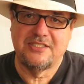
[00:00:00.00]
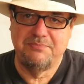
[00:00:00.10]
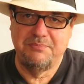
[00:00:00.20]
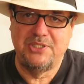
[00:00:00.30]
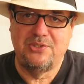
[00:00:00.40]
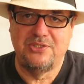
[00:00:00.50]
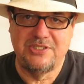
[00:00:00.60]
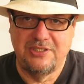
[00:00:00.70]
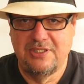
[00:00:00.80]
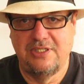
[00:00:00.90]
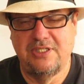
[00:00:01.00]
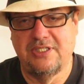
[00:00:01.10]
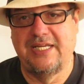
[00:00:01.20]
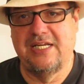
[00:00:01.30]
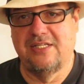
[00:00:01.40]
some bills
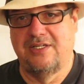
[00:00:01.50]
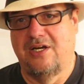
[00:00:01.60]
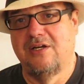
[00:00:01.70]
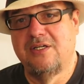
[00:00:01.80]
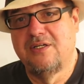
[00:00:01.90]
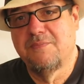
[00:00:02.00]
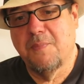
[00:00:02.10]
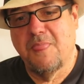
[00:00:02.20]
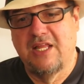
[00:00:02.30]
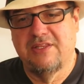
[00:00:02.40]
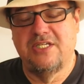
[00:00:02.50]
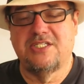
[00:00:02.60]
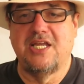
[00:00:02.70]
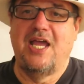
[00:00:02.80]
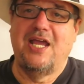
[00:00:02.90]
laying there.
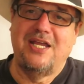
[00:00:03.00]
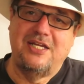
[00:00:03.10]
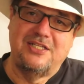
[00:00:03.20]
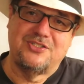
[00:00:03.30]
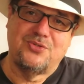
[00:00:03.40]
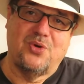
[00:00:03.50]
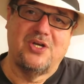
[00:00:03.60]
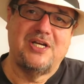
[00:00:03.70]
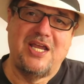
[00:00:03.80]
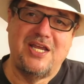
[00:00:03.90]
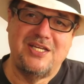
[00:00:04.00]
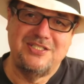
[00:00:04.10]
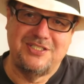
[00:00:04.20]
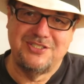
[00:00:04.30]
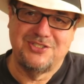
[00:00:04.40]
This guy is
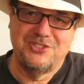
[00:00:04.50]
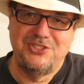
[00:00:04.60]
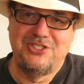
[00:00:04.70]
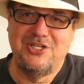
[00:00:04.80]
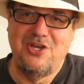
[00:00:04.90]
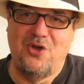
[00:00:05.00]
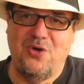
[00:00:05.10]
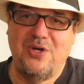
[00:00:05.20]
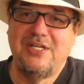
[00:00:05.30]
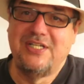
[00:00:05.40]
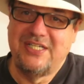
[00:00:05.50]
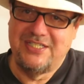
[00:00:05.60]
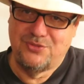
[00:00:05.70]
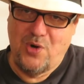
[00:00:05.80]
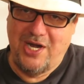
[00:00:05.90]
organized. He's good to go.
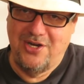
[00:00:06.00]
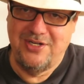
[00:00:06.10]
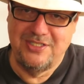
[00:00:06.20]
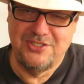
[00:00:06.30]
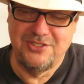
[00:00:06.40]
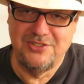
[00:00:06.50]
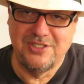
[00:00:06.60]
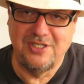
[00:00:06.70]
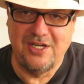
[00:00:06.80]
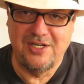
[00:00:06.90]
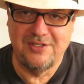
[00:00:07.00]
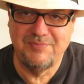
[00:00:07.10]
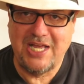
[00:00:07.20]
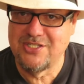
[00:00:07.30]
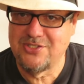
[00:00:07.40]
He's wired into
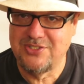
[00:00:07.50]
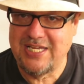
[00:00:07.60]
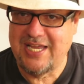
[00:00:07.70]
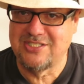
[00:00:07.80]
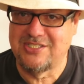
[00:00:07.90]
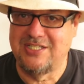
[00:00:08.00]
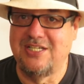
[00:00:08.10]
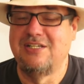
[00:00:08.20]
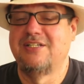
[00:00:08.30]
Azu Taxi.